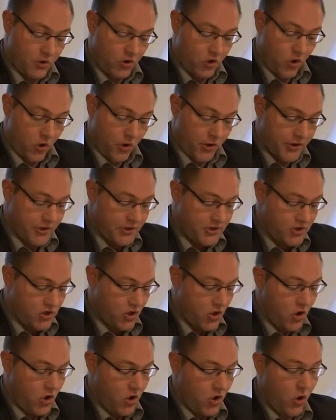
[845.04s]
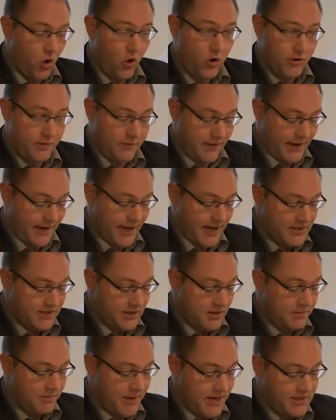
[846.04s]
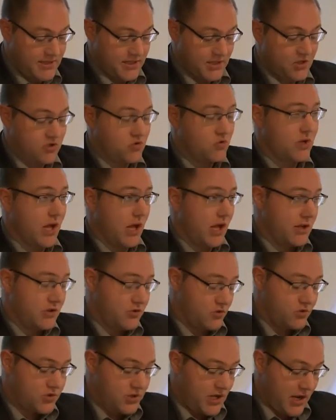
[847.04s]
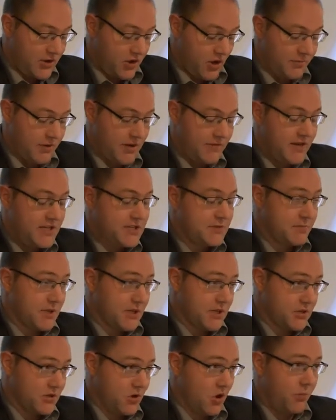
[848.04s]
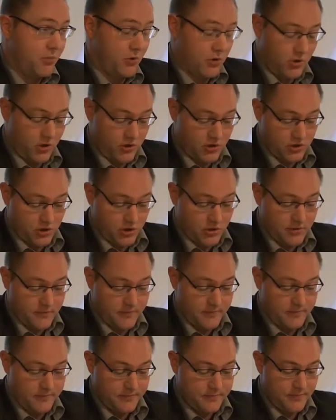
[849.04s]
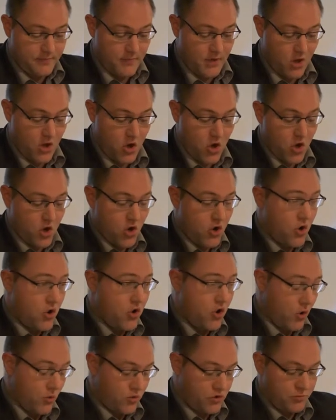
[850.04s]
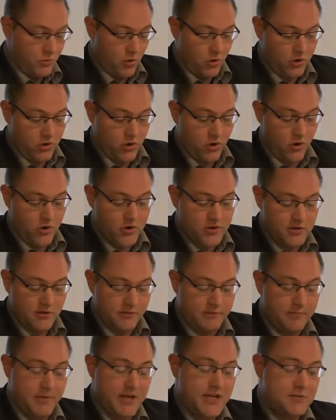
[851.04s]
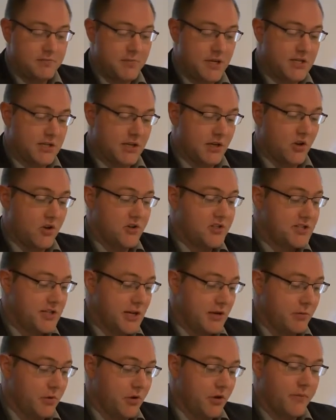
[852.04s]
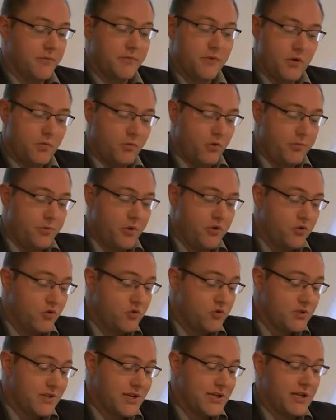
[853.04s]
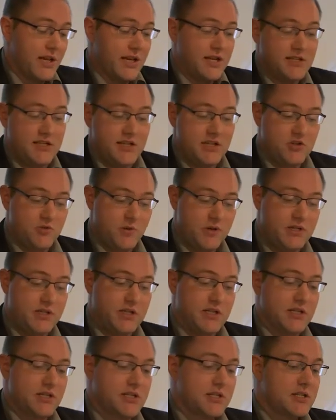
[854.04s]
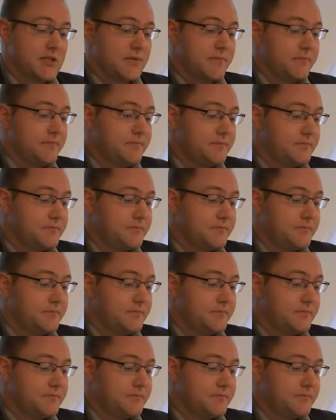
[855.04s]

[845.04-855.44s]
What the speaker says: for coins or the financial basis to start up investments or production. No small coins of base metal or silver were produced in the 1820s.